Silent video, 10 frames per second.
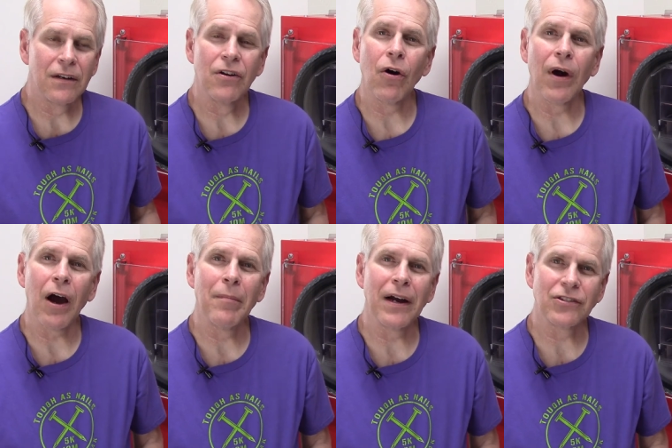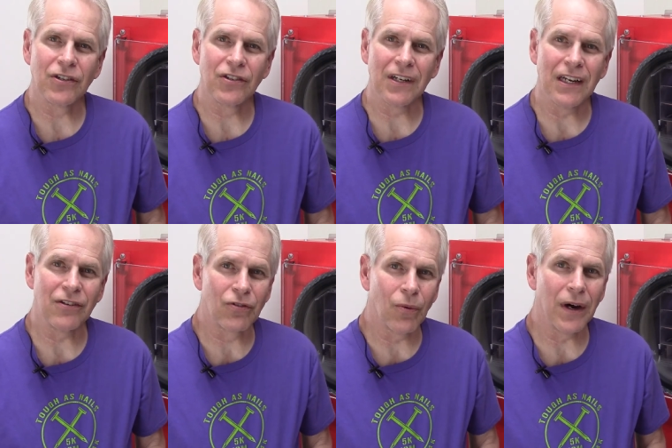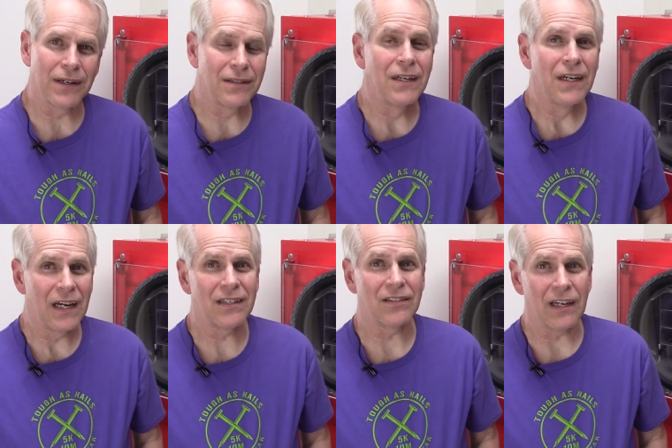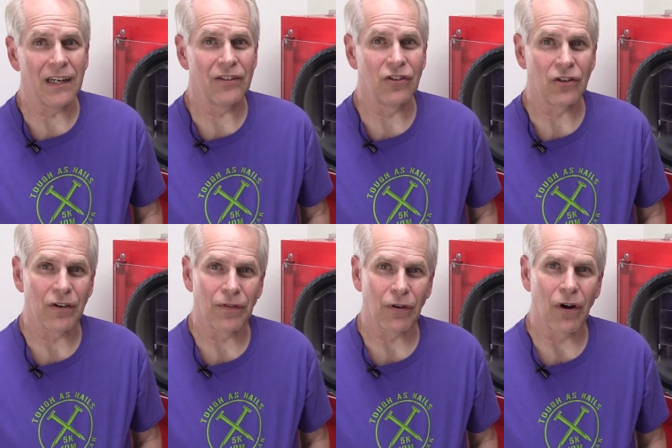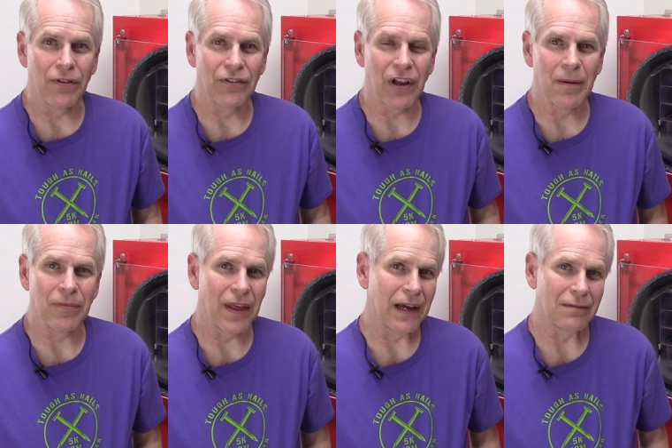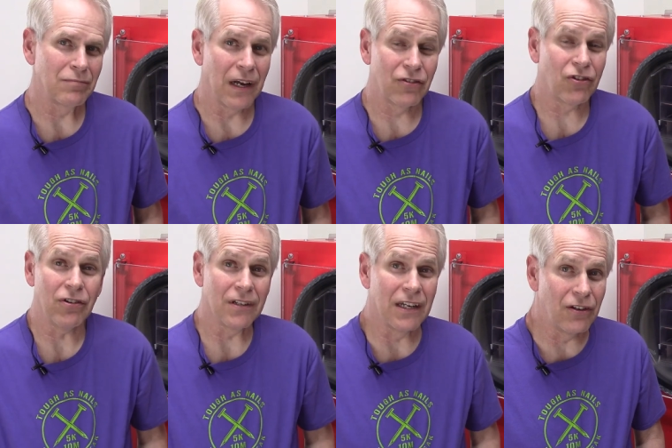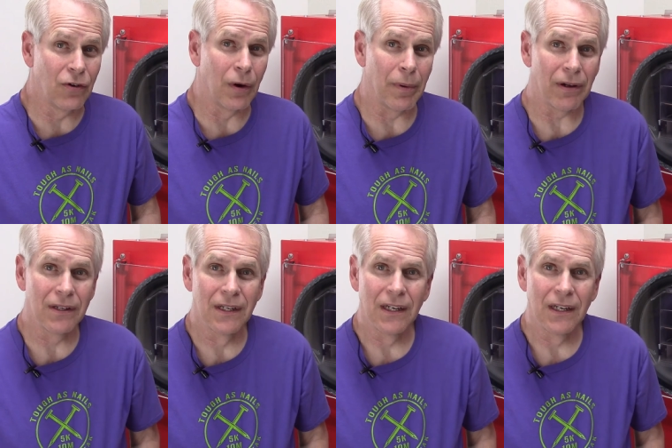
know how much is in each one, it's easier if they're all the same thing. It's certainly doable